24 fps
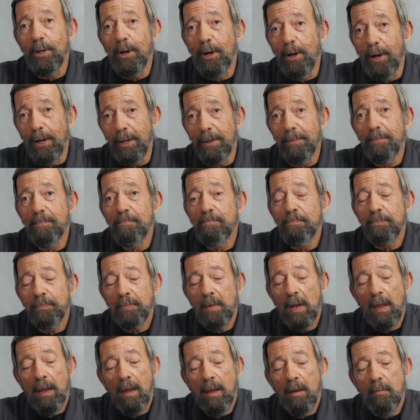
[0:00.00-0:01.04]
art.
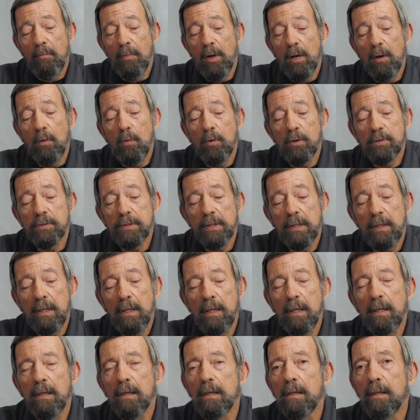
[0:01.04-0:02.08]
But we're
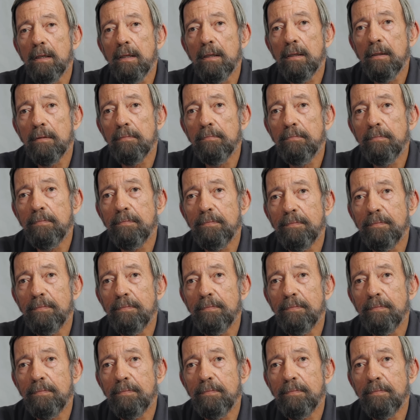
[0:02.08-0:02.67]
seeing a